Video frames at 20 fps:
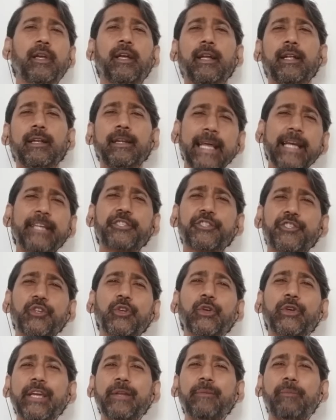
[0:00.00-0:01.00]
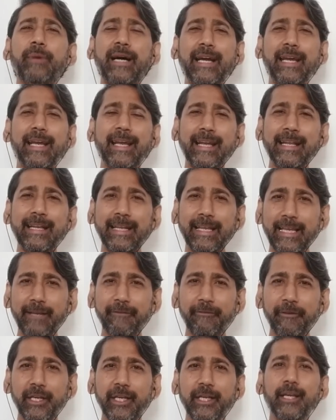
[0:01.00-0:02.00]
Next, you can buy an
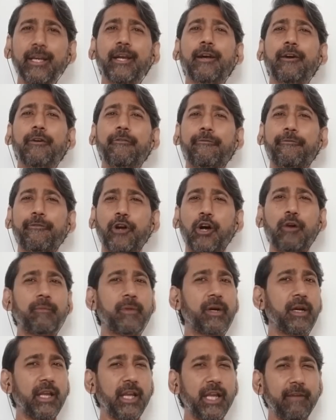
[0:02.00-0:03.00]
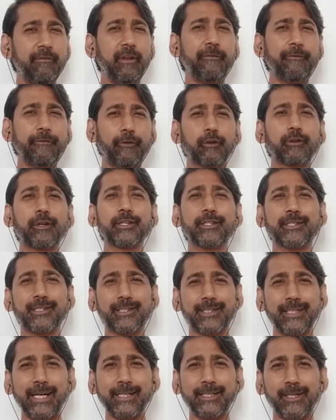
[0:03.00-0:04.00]
EV from an EV focused
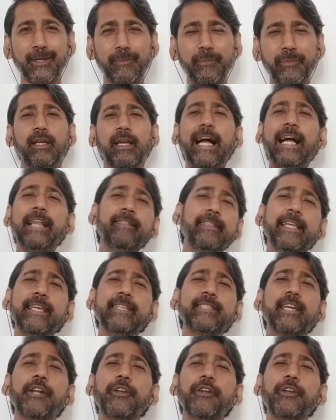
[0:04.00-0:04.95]
startup. And these are